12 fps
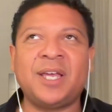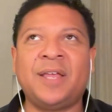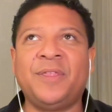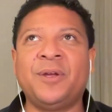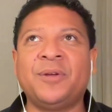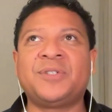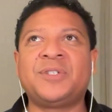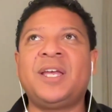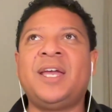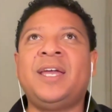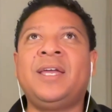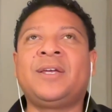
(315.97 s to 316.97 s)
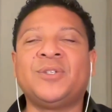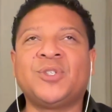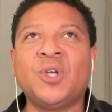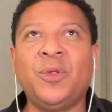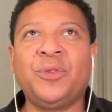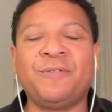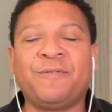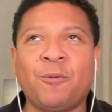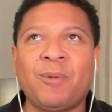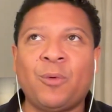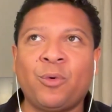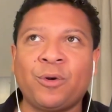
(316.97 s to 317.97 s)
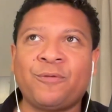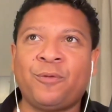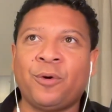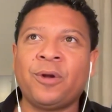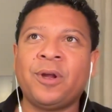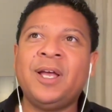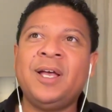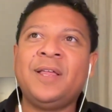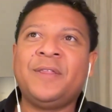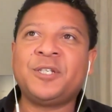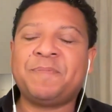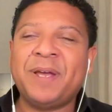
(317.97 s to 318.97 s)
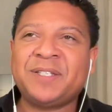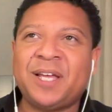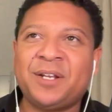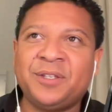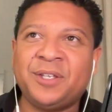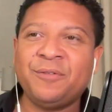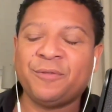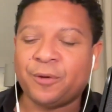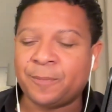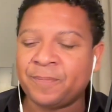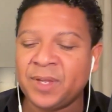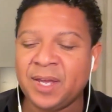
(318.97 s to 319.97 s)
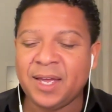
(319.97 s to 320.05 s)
And there's a consulting firm I work for that's based out of Denver.